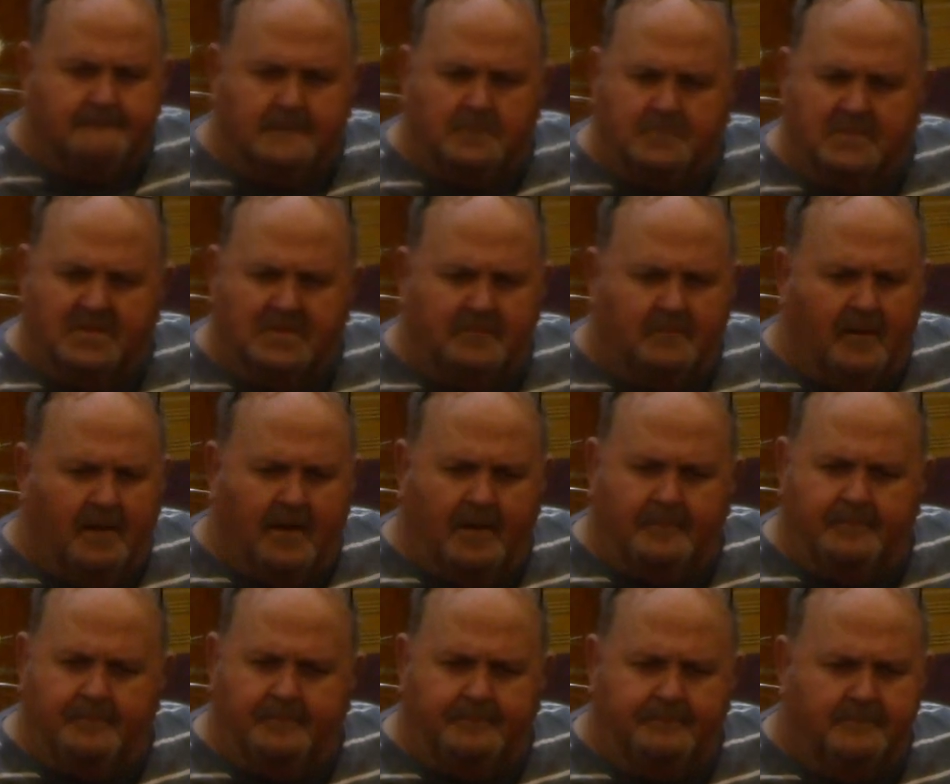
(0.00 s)
Brother
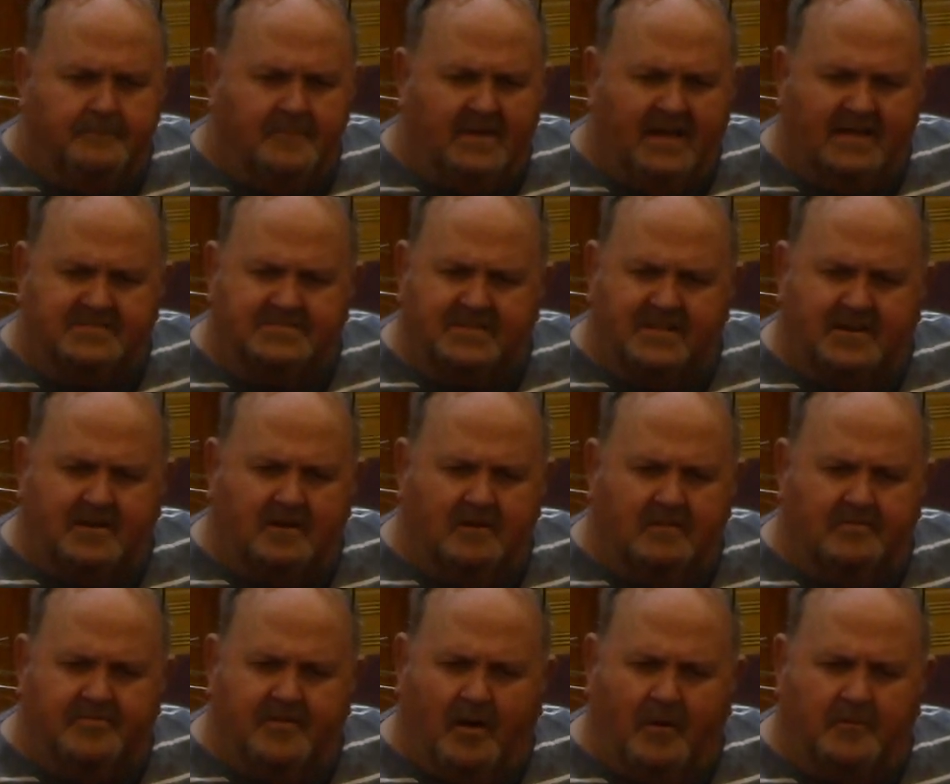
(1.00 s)
Bob, I sat there
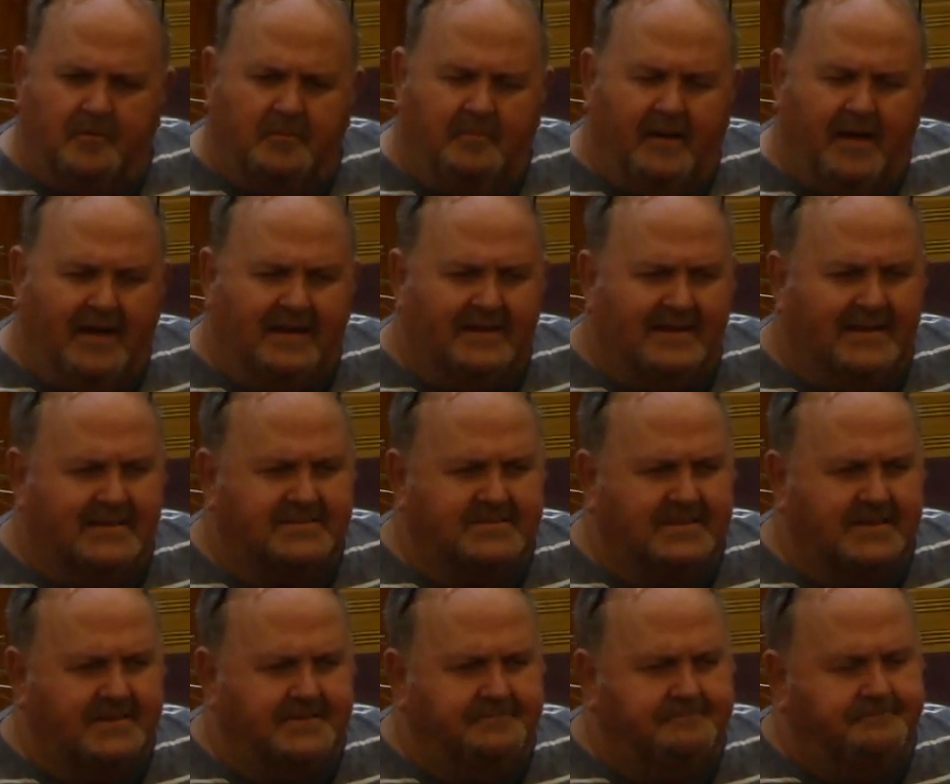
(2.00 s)
and thought about it, and I
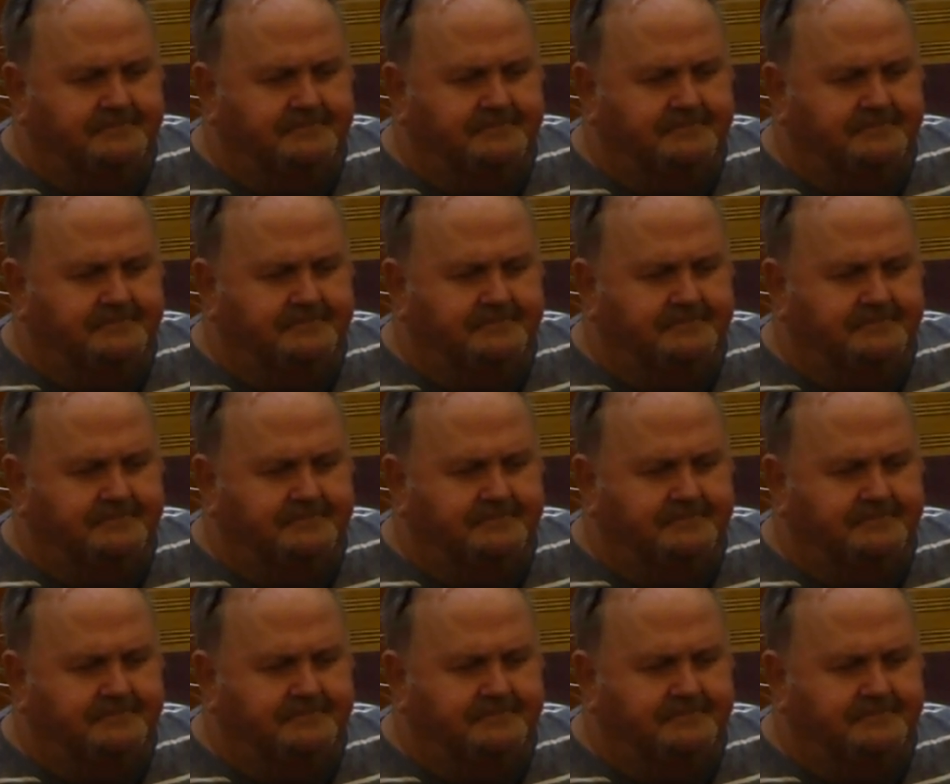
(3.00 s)
said,